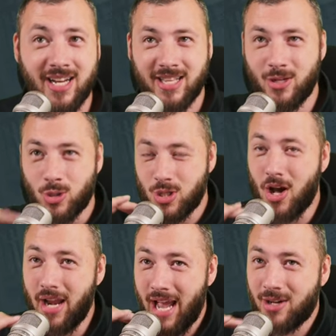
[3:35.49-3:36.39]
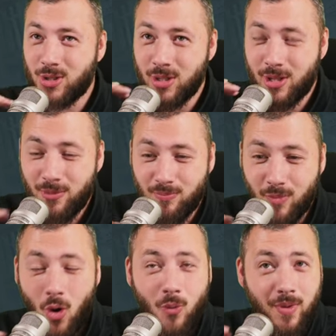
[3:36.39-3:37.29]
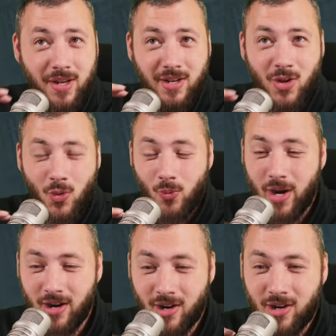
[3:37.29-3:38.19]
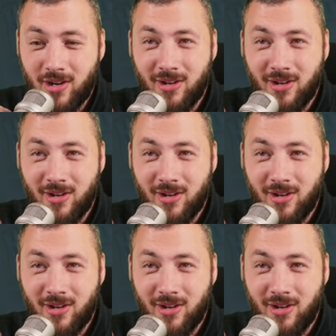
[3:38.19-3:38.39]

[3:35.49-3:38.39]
There's not actually the moment where,